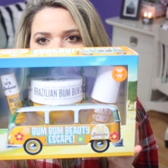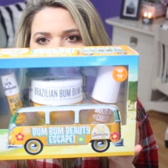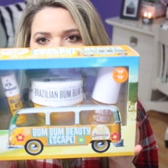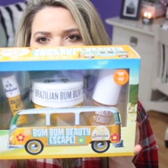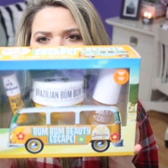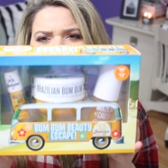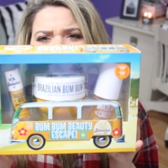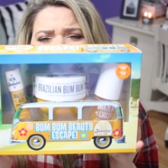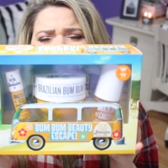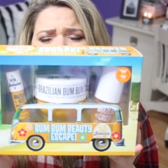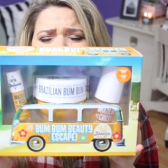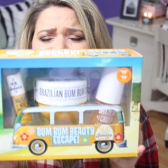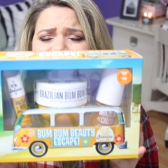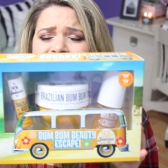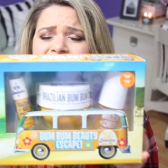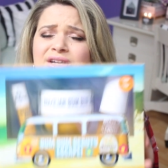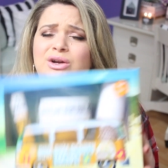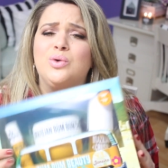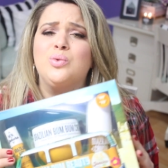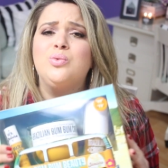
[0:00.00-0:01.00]
So this is
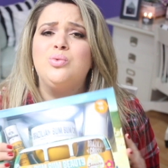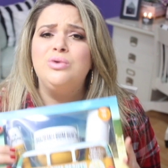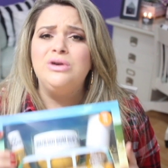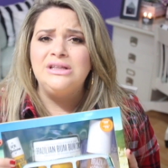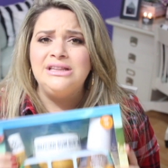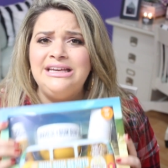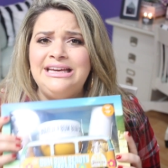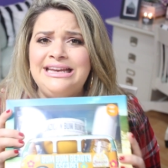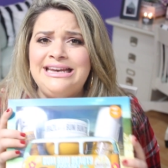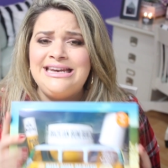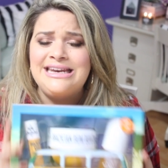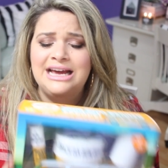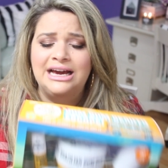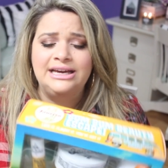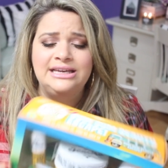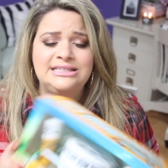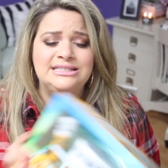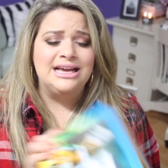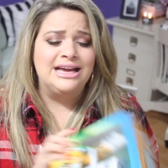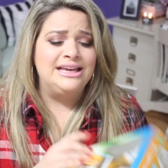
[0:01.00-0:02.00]
just like a really
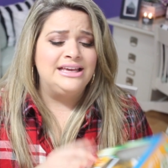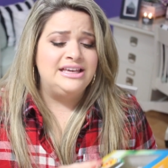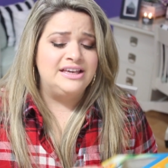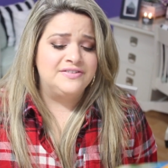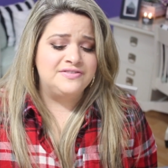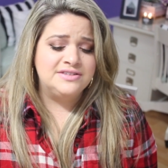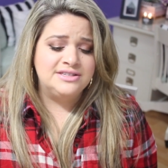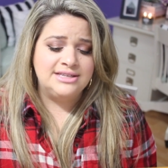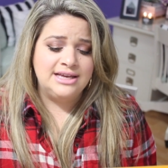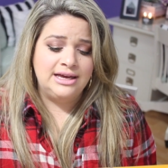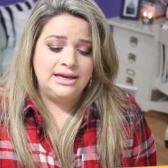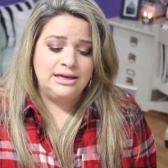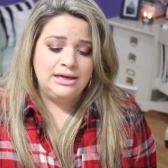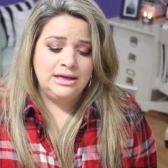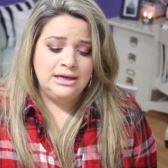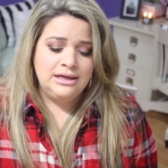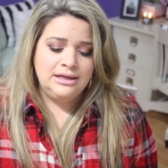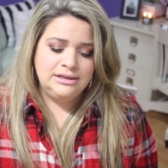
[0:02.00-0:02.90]
nice gift set.